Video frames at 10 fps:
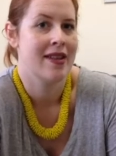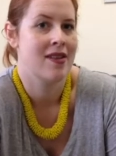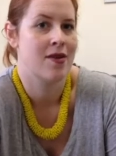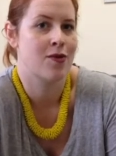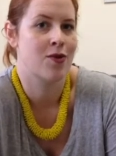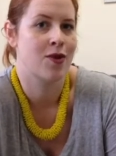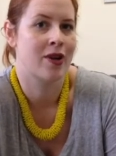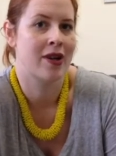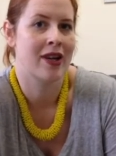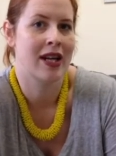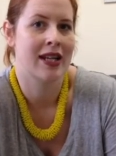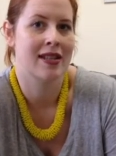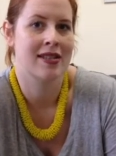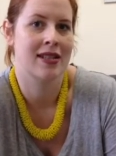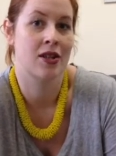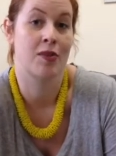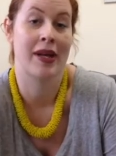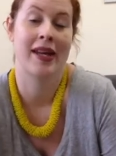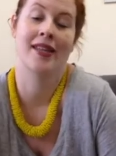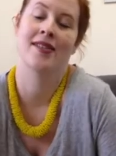therefore it's a little
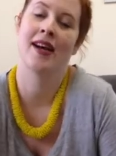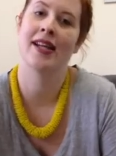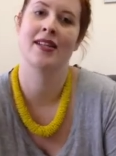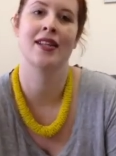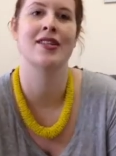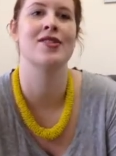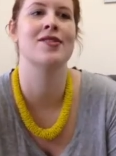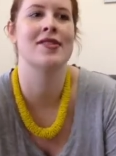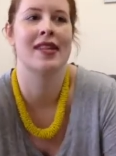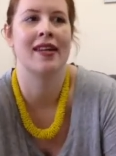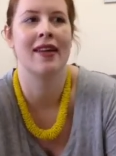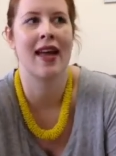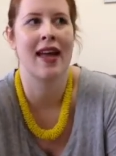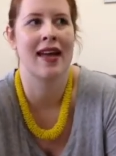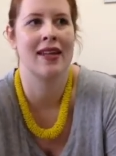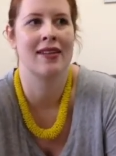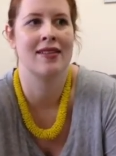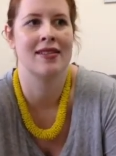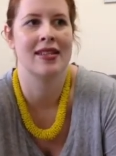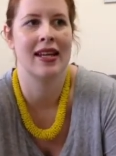bit anxiety-inducing
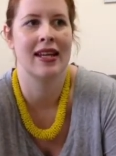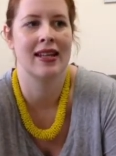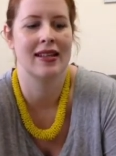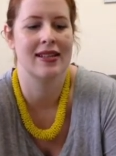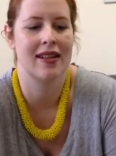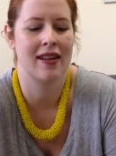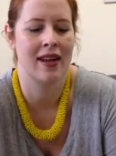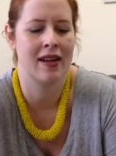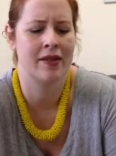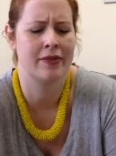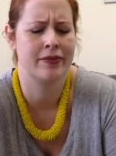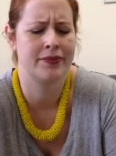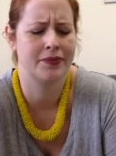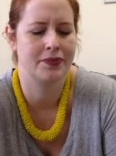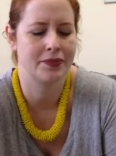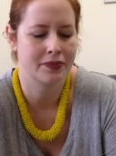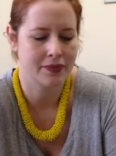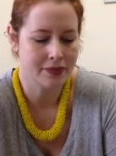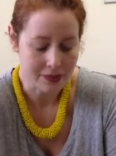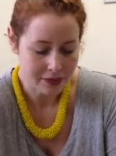and it
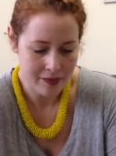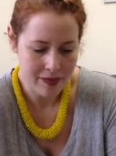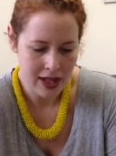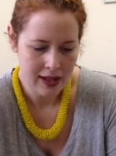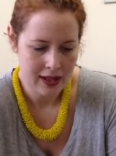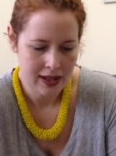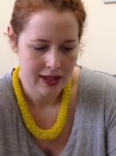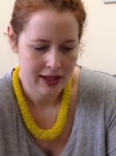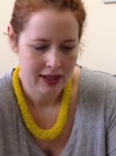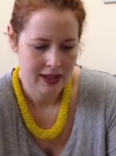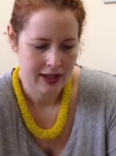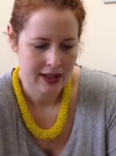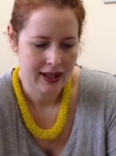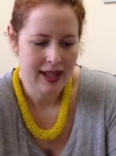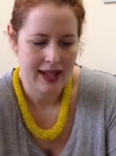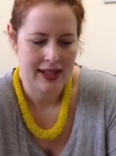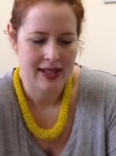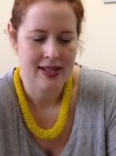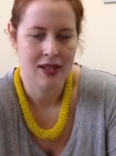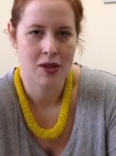um, yeah,
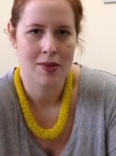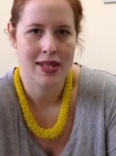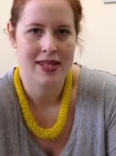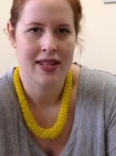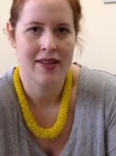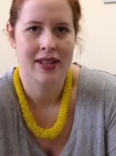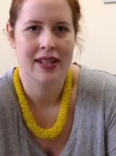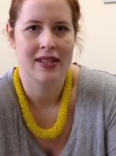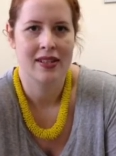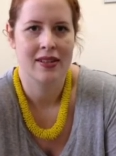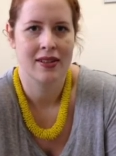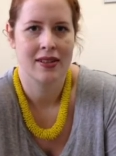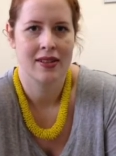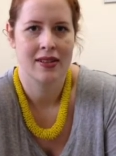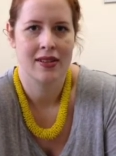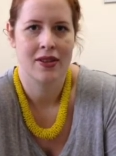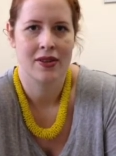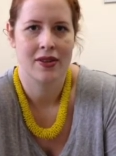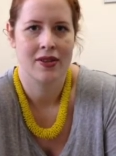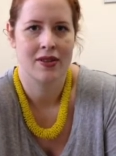it's a little bit scary to to not
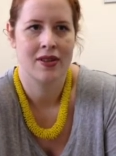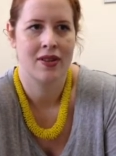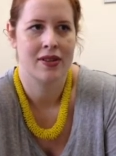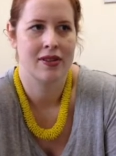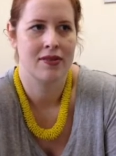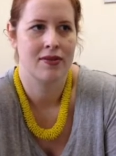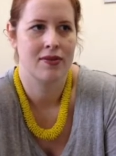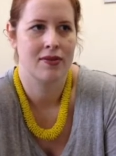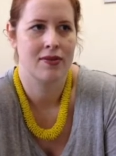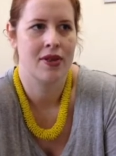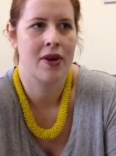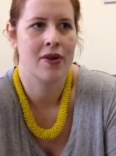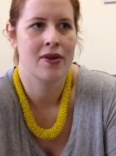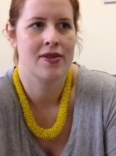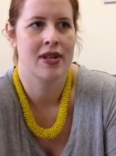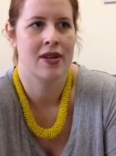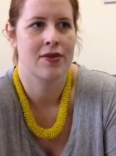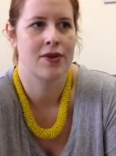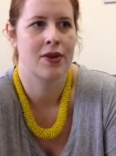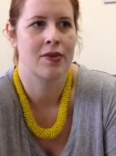not know yourself
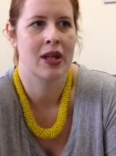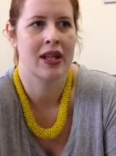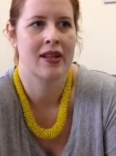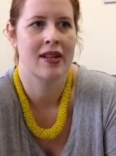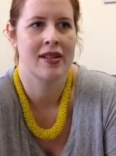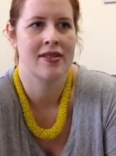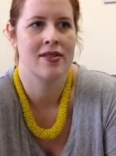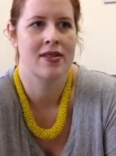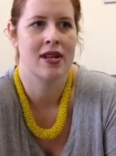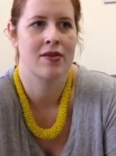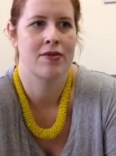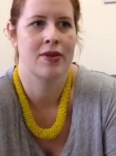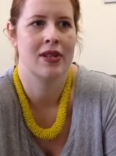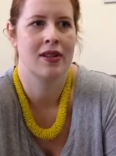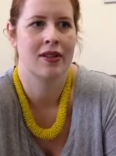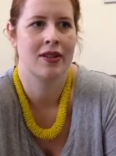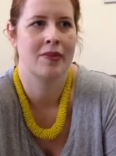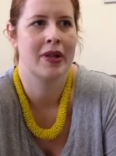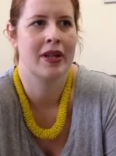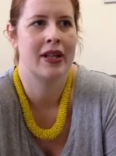or not recognize yourself when you look in
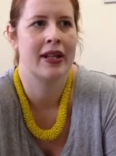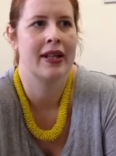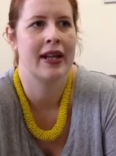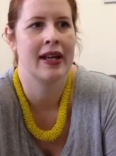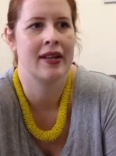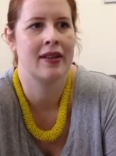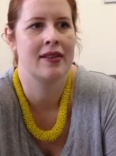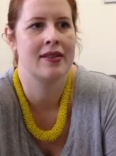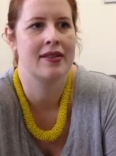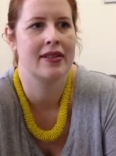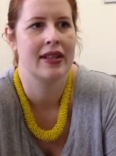the mirror and